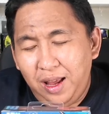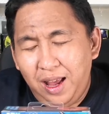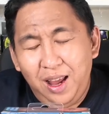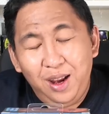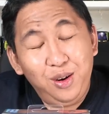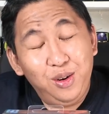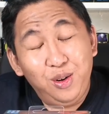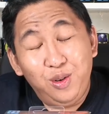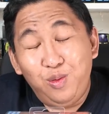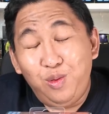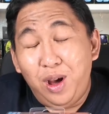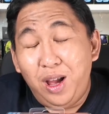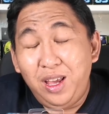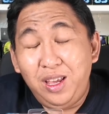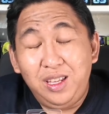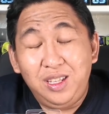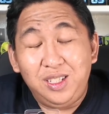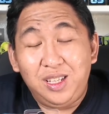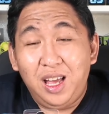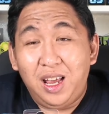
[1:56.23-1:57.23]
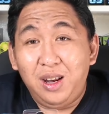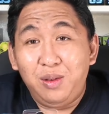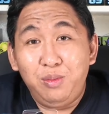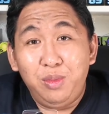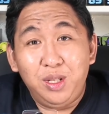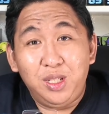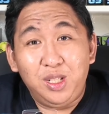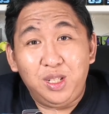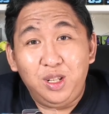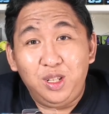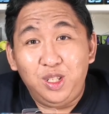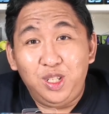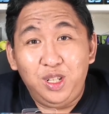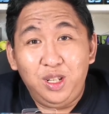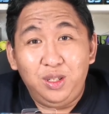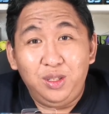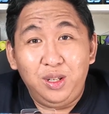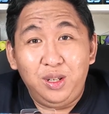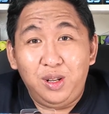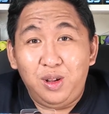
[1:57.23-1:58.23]
I don't know why he's got a mystical
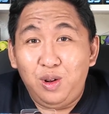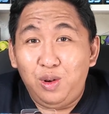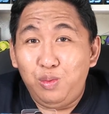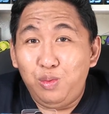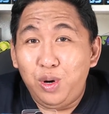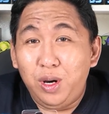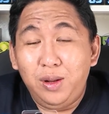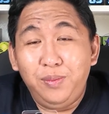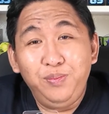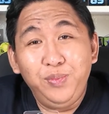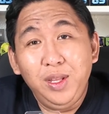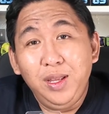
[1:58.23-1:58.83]
shield in Cobra.